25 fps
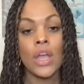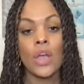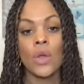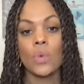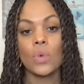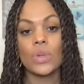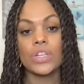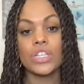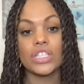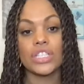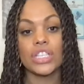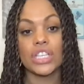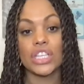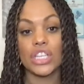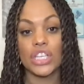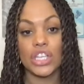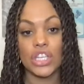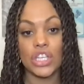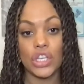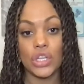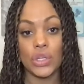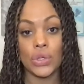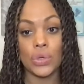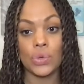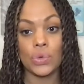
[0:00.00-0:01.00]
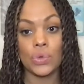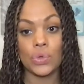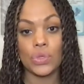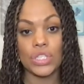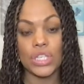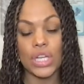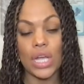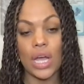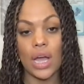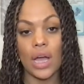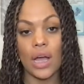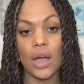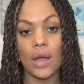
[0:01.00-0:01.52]
which is a huge
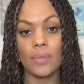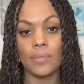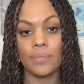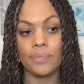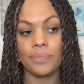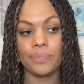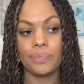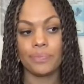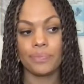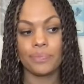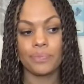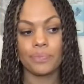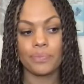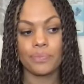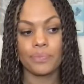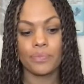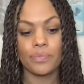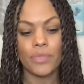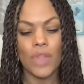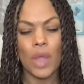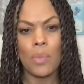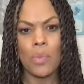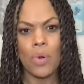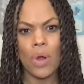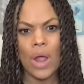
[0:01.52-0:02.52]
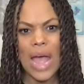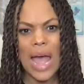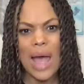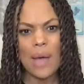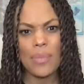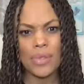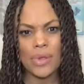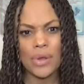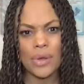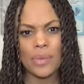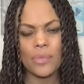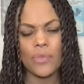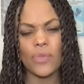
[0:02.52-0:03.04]

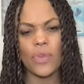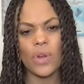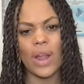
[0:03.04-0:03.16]
problem